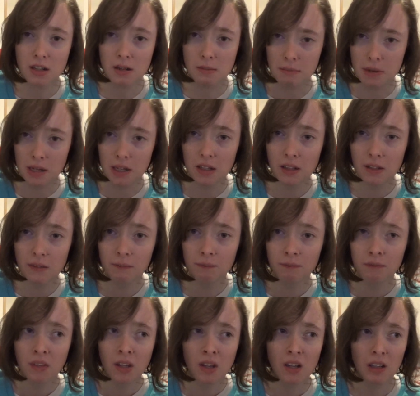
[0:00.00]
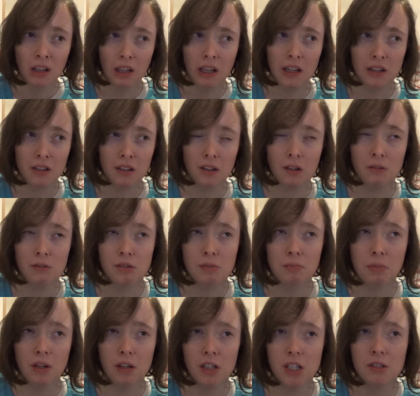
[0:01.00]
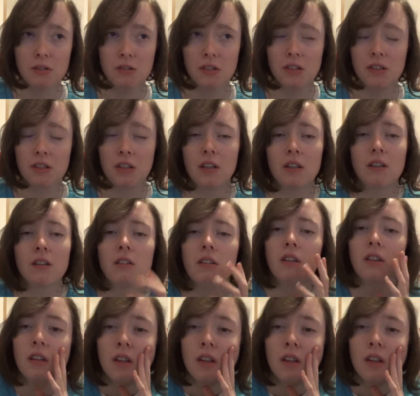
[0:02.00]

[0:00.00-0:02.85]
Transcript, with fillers: a bit like there was parts where I was like